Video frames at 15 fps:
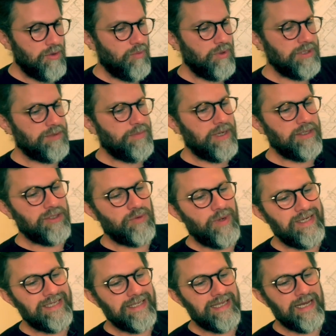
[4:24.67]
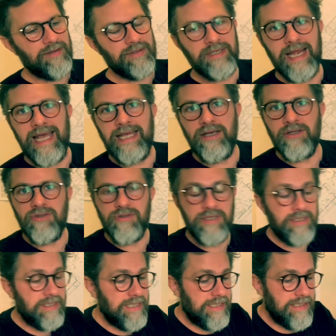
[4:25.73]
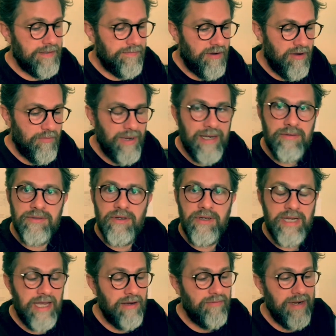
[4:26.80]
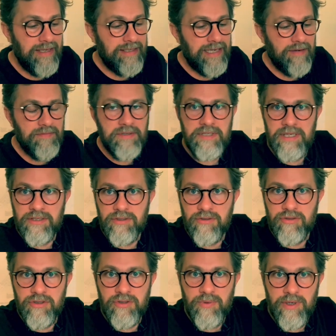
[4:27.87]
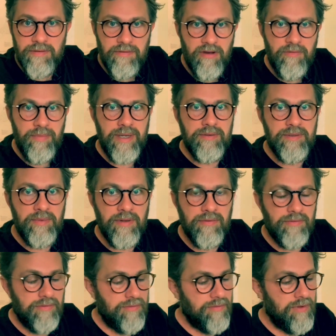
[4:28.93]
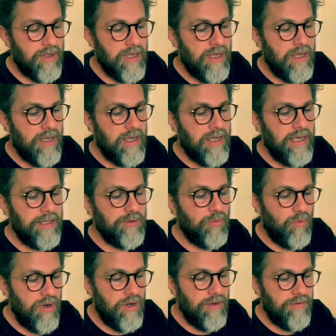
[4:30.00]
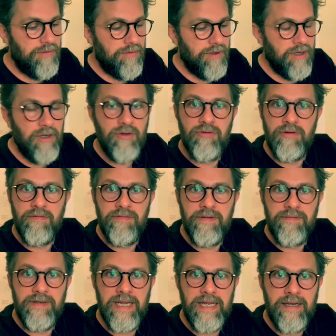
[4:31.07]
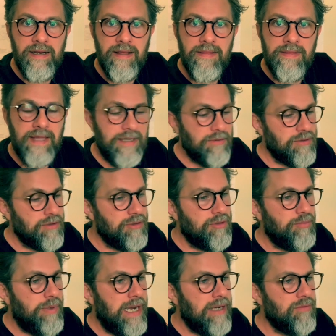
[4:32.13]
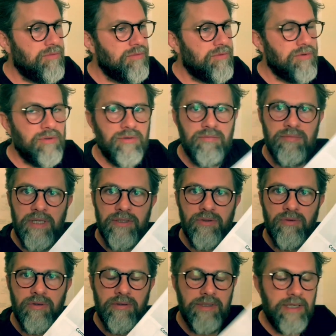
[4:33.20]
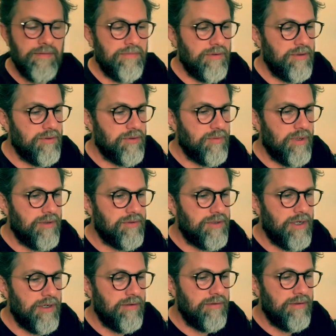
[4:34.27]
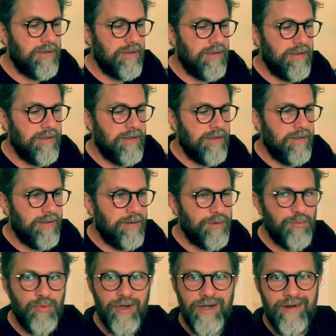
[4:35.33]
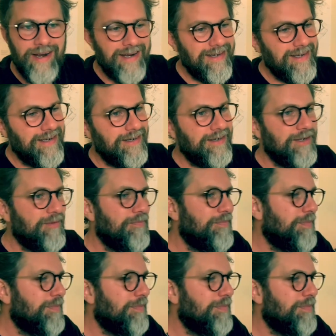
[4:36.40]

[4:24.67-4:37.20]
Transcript: We spent £20,865 on it. It rents out for £625 a month. It's worth £115,000. That's all on there for you as well. So it's a pretty cracking deal, isn't it?